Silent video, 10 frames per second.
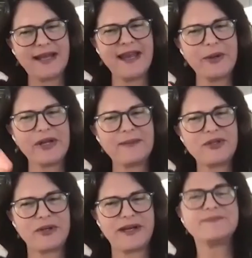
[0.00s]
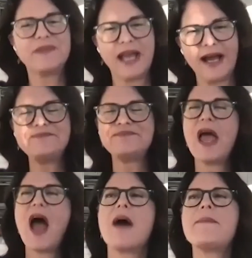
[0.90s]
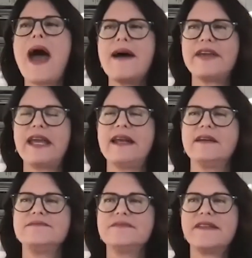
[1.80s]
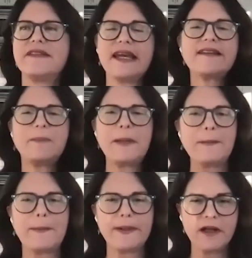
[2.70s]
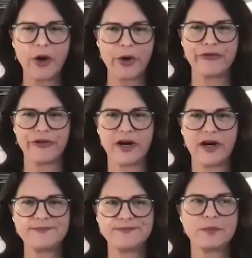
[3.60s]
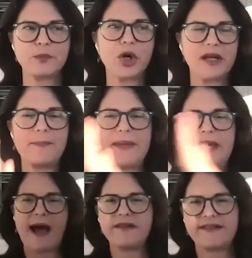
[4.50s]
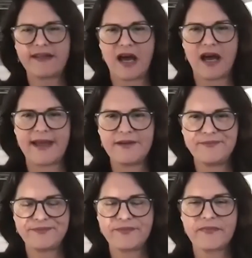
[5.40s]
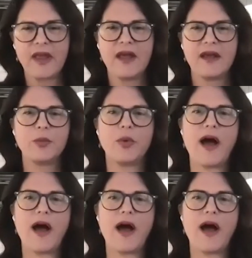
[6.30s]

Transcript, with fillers: I what know what doing? I'm doing. Yep. I'm having six people over. We're mm-hmm. going to outside. Okay.